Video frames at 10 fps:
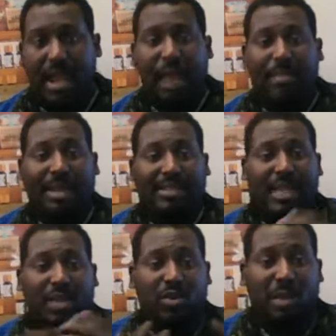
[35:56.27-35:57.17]
Eh bien,
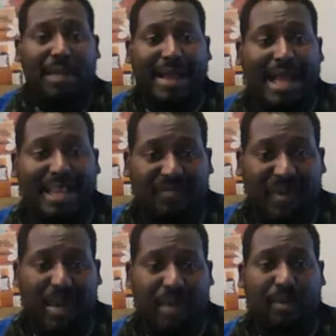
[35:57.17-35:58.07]
c'est une bagaille qui est
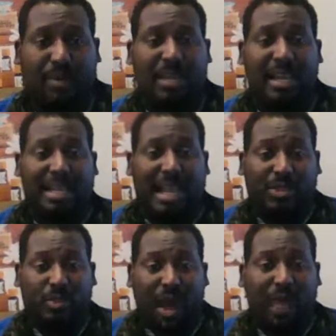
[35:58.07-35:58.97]
vraiment important, and
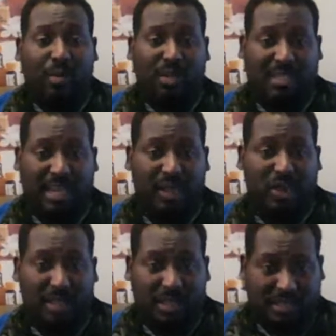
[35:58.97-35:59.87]
that's why we're saying
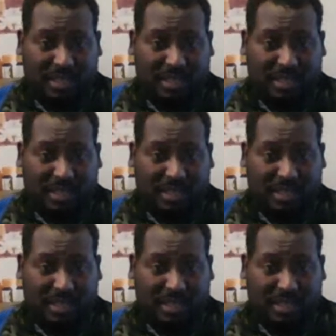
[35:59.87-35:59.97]
all this